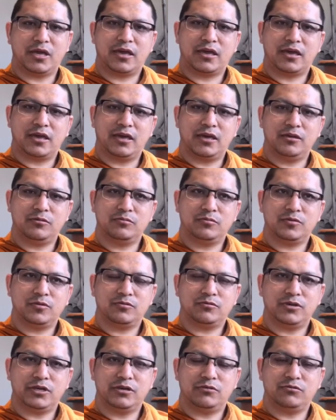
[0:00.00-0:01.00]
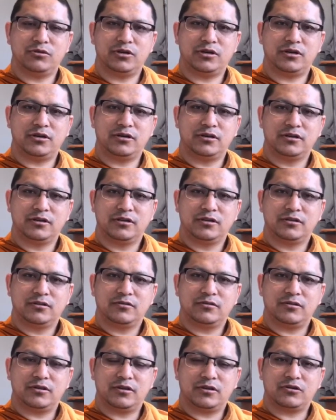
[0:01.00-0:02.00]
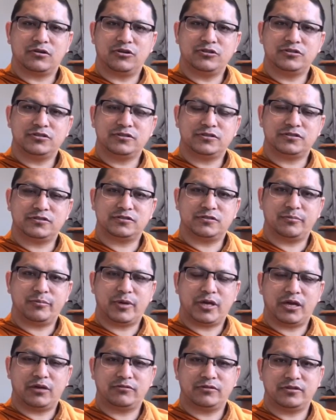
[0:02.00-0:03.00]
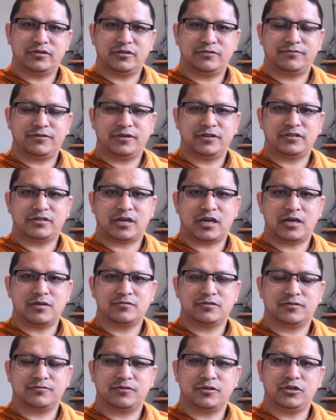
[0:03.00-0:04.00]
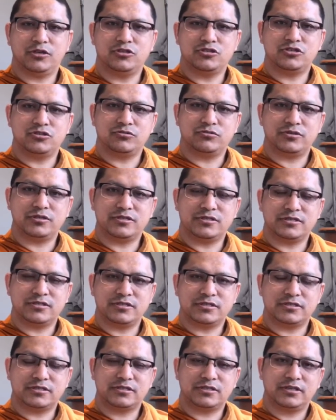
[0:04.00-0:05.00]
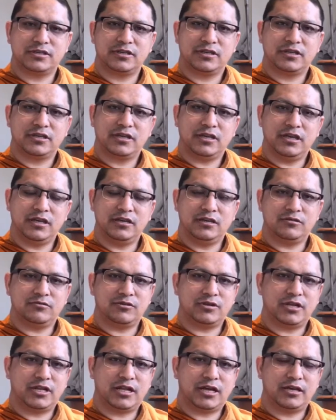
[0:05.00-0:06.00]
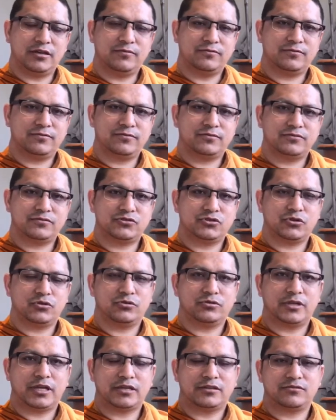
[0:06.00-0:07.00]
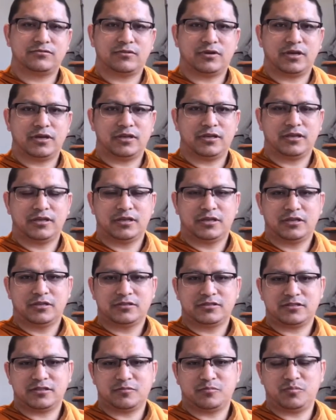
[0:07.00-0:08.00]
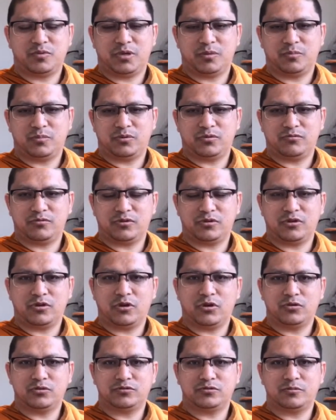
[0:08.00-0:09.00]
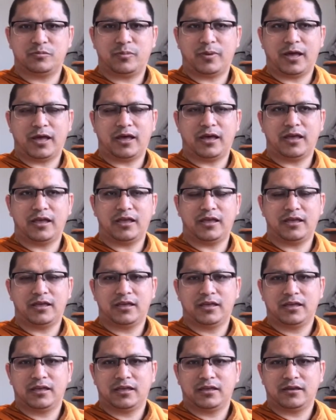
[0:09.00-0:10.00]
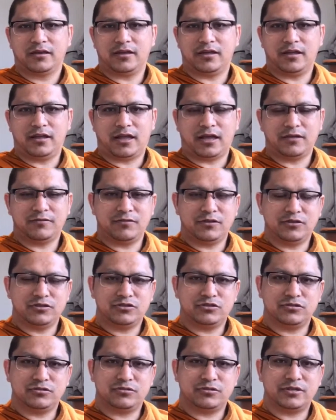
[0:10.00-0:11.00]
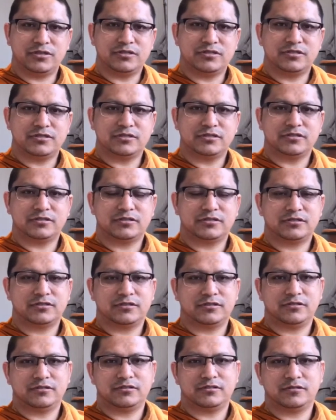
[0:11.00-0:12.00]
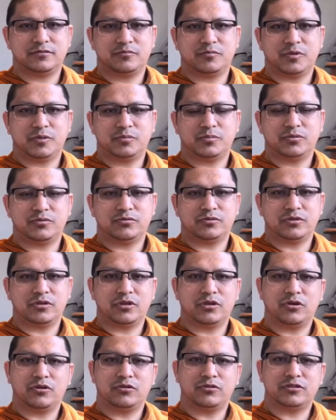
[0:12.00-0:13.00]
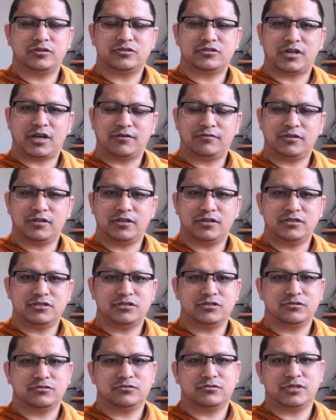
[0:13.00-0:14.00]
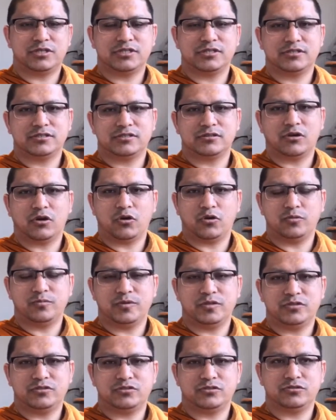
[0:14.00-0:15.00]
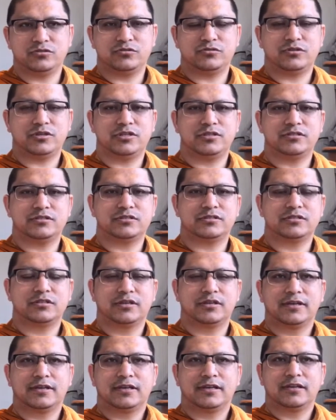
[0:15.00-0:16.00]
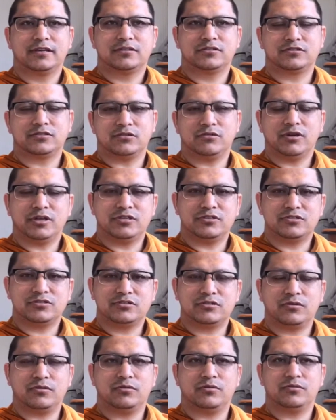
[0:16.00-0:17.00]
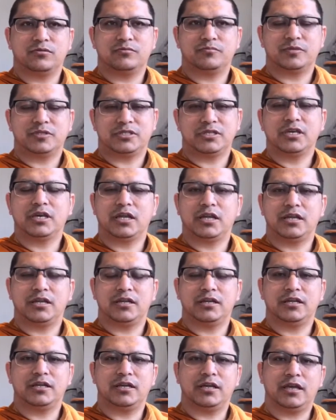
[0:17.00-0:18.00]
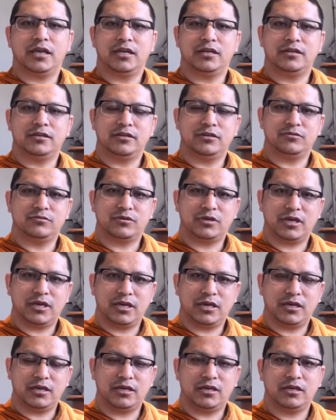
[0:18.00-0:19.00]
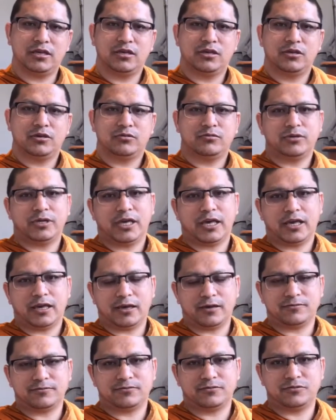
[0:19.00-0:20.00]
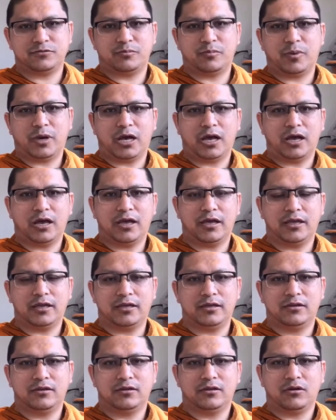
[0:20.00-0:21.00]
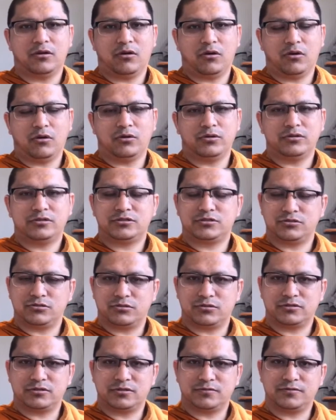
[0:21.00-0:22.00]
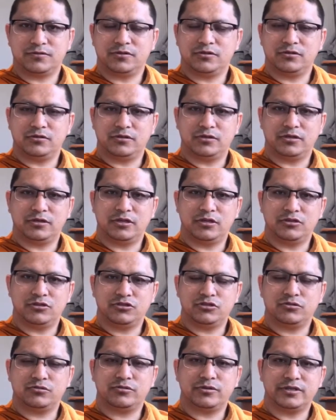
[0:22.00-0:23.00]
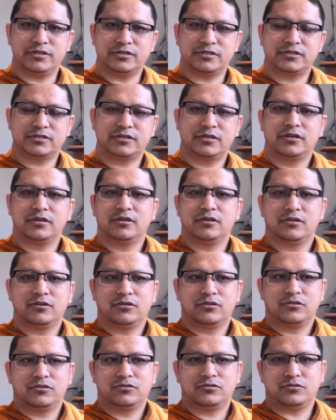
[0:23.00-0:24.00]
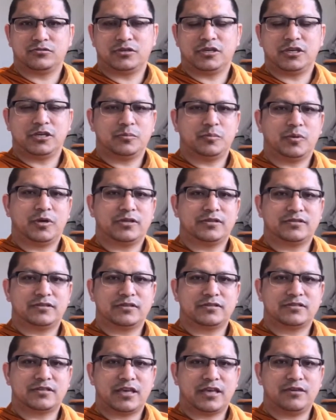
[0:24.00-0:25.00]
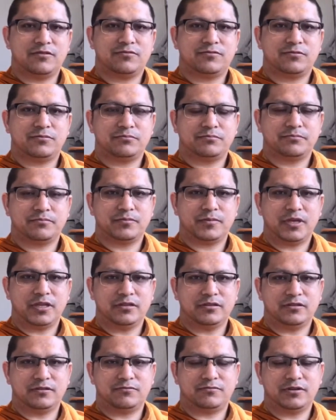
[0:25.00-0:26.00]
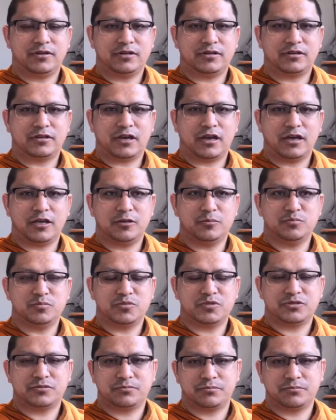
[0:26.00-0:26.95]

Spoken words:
came, we were conscious about different types of insurances in our life. So that's why some people will go to buy life insurances, and some people will go and travel insurance, home insurance, so and so. Particularly in the UK, we have to buy all sorts of insurance to keep us safe in different times.